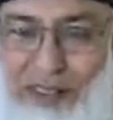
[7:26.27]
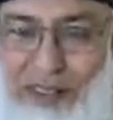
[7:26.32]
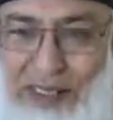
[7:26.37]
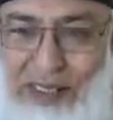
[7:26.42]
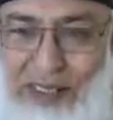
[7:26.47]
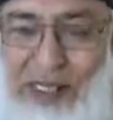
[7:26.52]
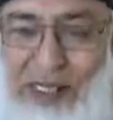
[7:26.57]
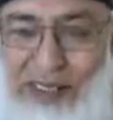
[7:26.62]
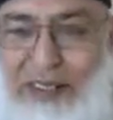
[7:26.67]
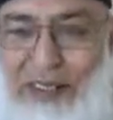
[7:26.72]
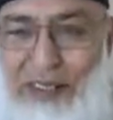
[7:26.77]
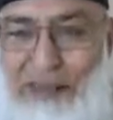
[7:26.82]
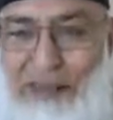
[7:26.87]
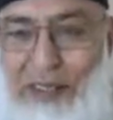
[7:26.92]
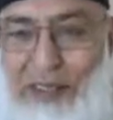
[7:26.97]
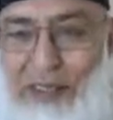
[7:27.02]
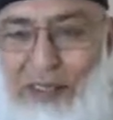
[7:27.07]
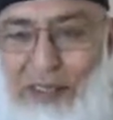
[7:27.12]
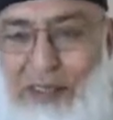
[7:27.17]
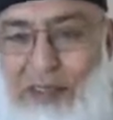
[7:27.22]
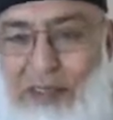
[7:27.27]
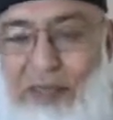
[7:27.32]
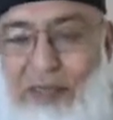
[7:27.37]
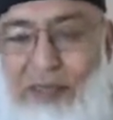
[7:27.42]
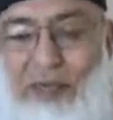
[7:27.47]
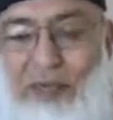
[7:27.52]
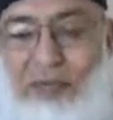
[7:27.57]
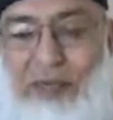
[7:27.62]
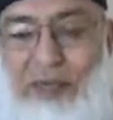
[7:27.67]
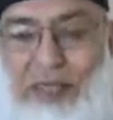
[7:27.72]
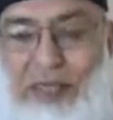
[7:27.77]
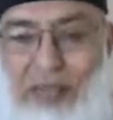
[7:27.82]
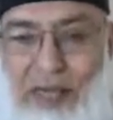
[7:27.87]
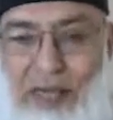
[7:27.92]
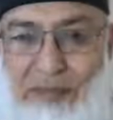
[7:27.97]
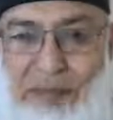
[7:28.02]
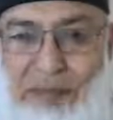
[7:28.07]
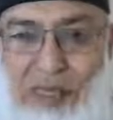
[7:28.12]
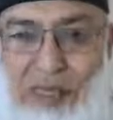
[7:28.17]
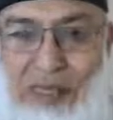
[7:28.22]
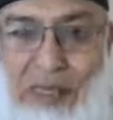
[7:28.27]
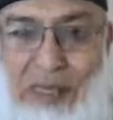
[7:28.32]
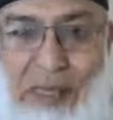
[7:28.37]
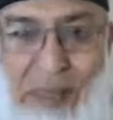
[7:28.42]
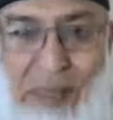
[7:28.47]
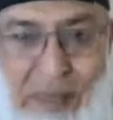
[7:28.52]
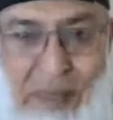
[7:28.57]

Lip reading: suggested by this law, which have been